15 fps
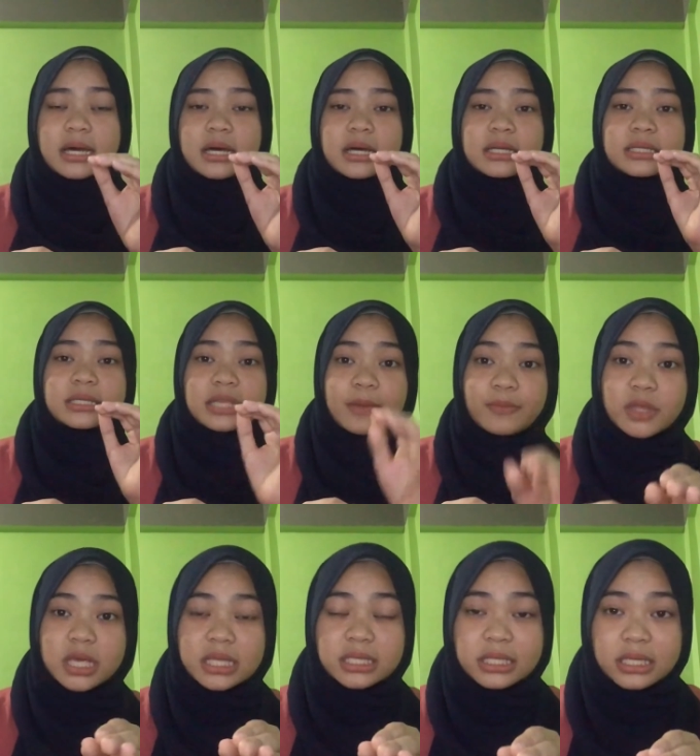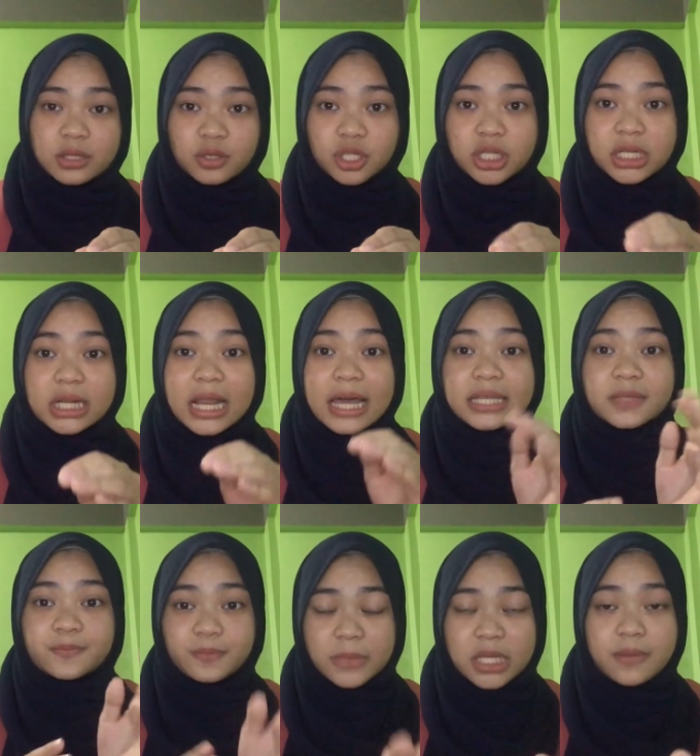accept the
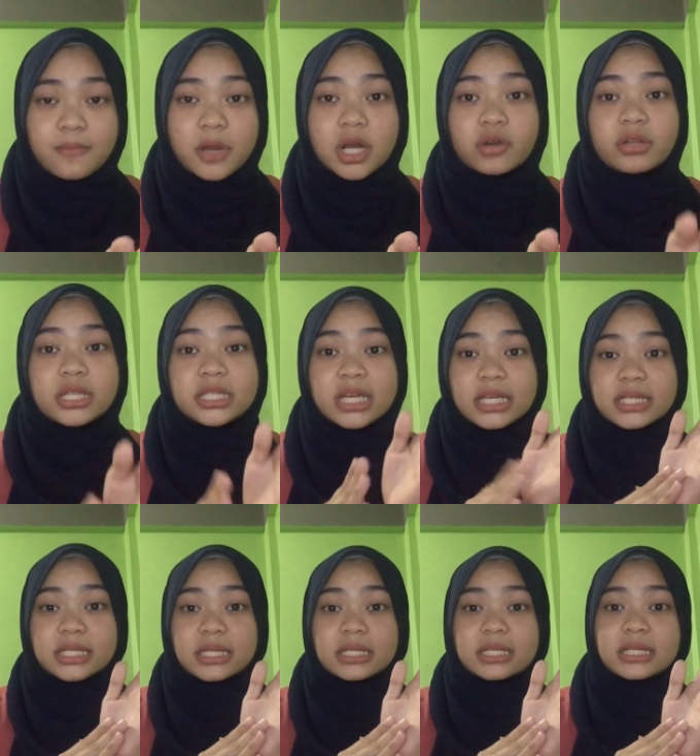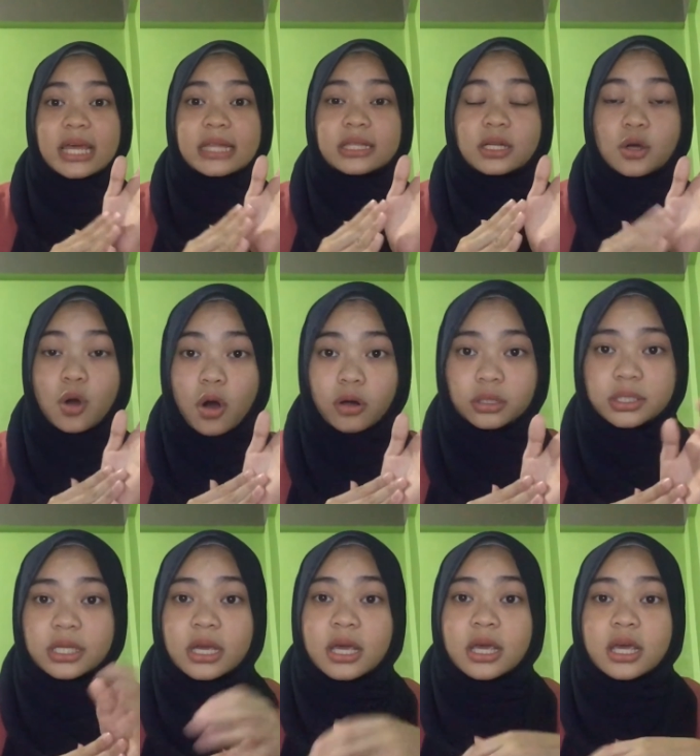institutionalized mean but rejects the societal
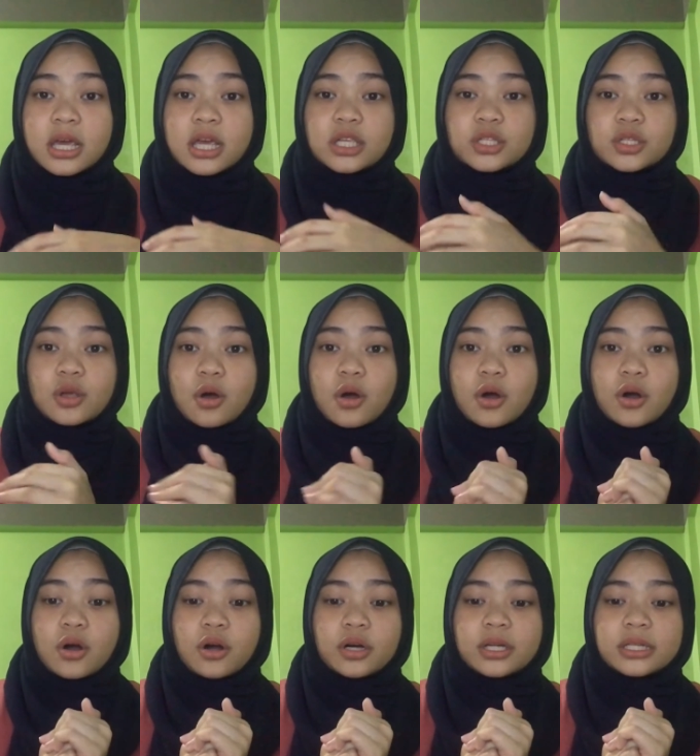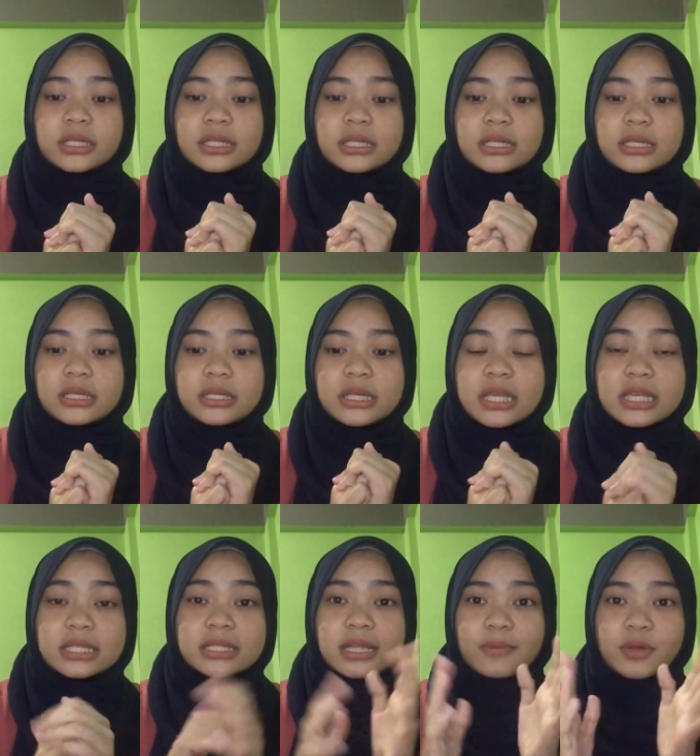goals. So
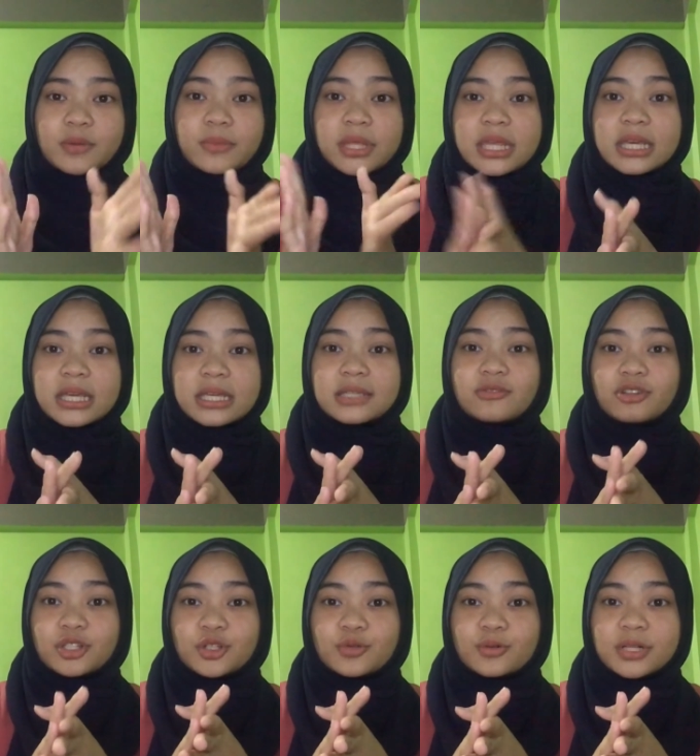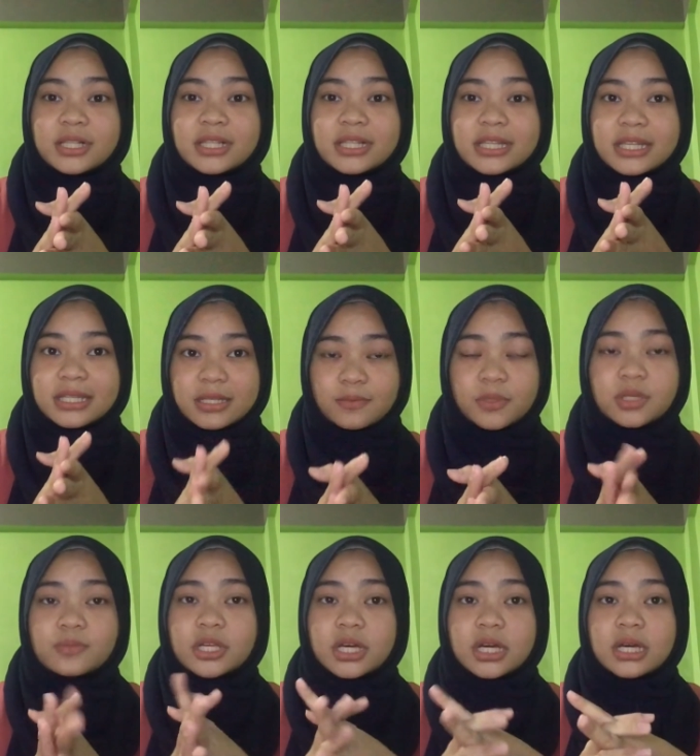this public meeting is
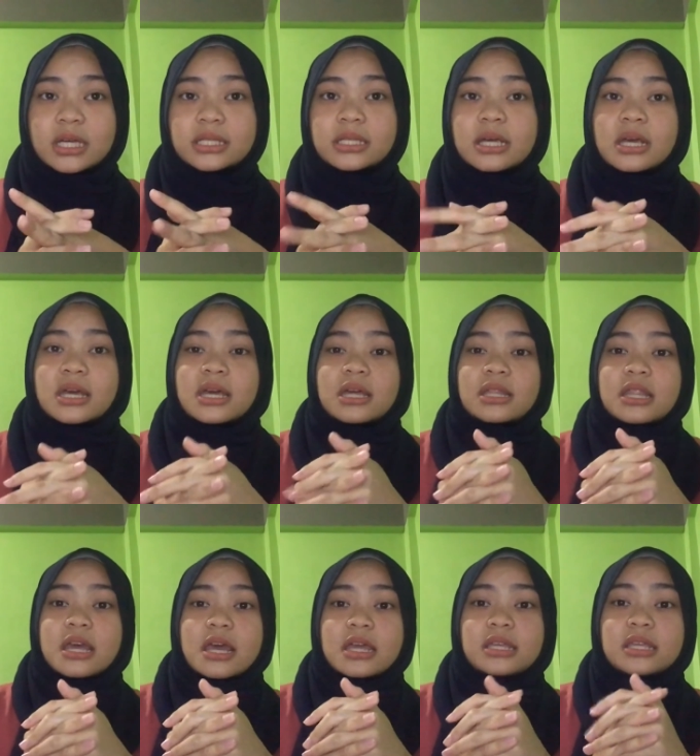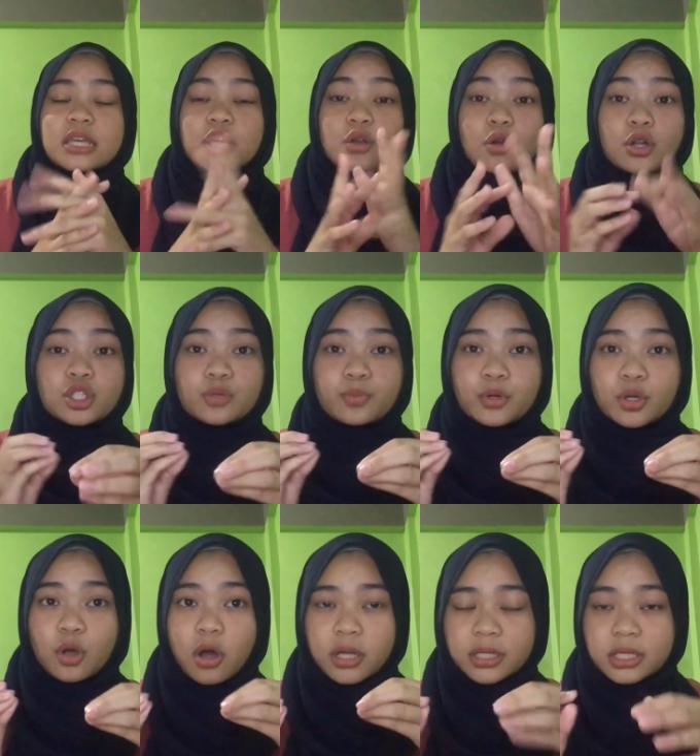ritualisms because they ignore to
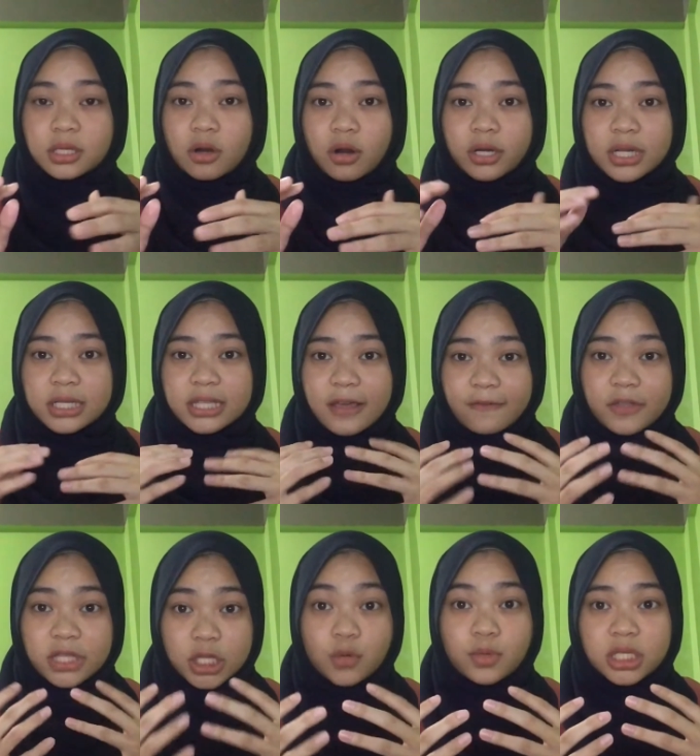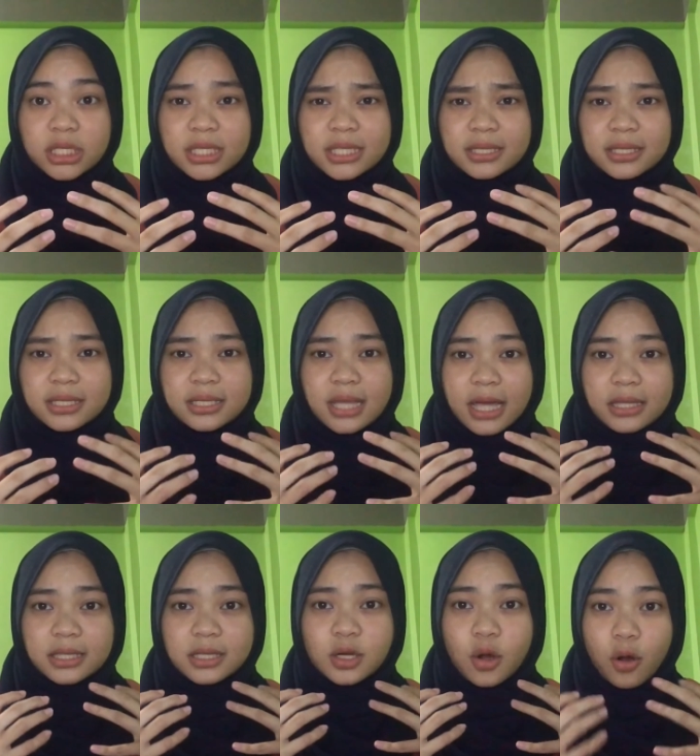put concern on their safety, which is the
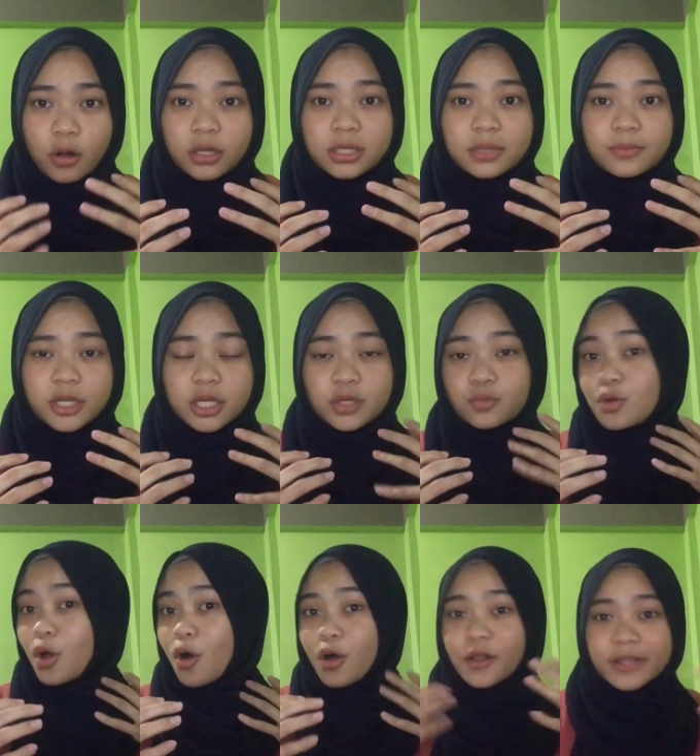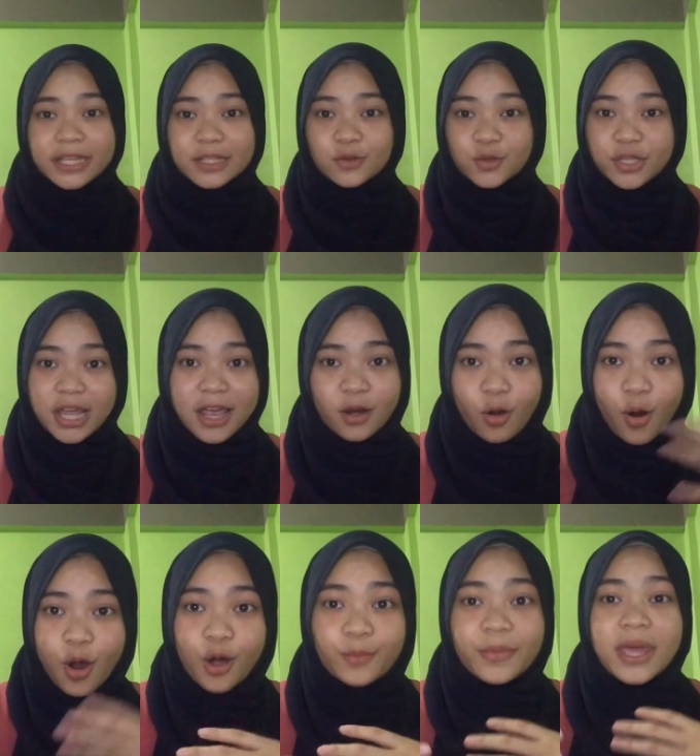societal goals, because we all need to stay at
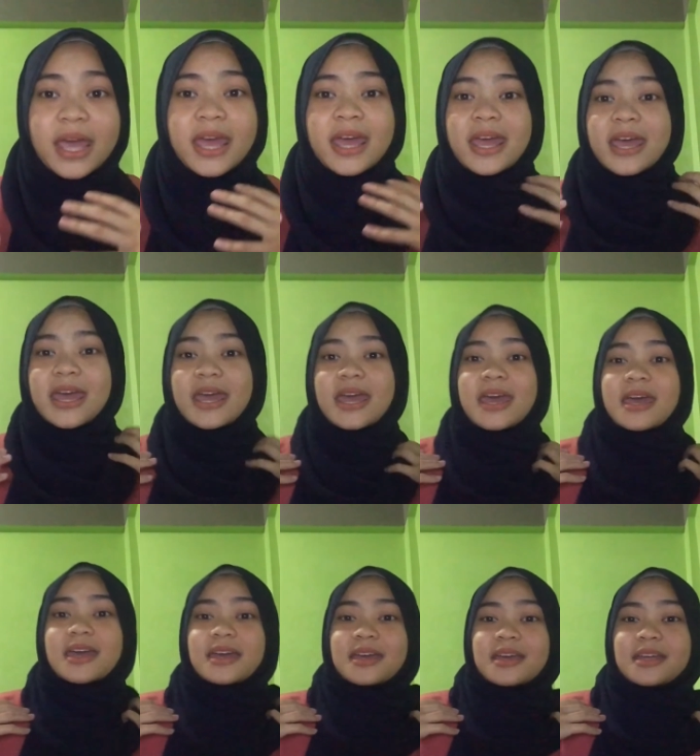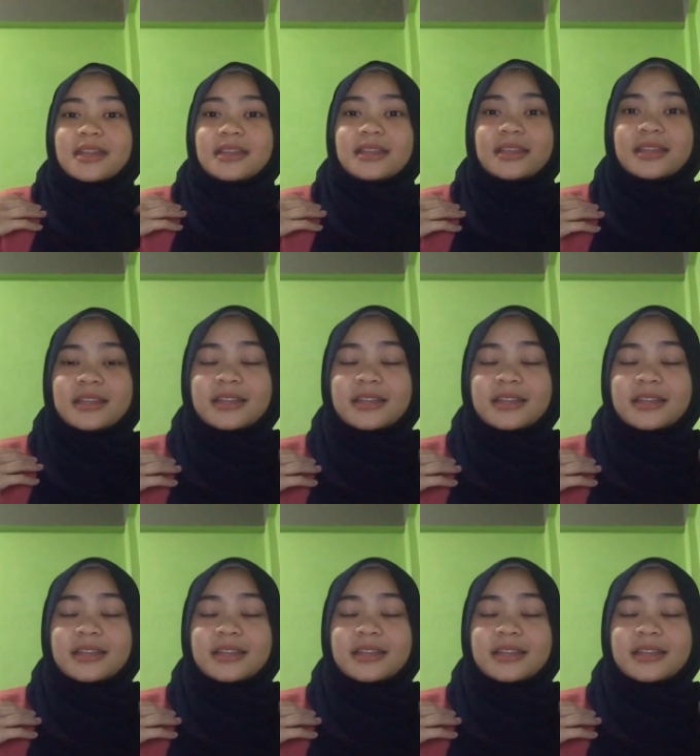home and